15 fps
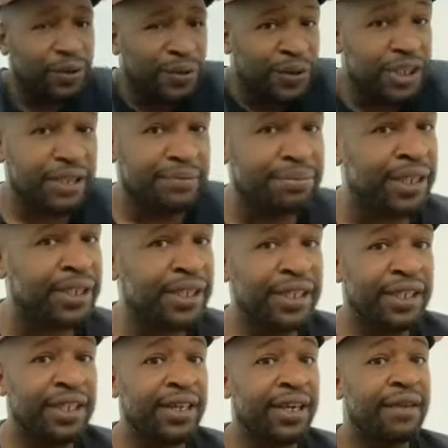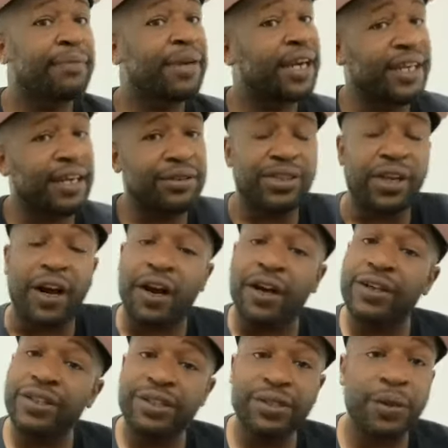20, but man, that was the
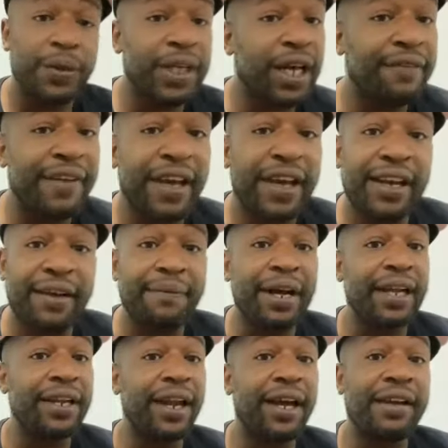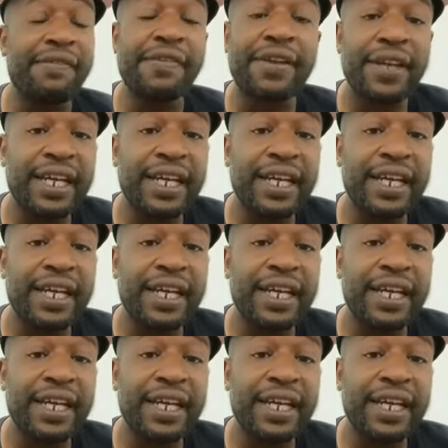hardest 20 I ever had in my life.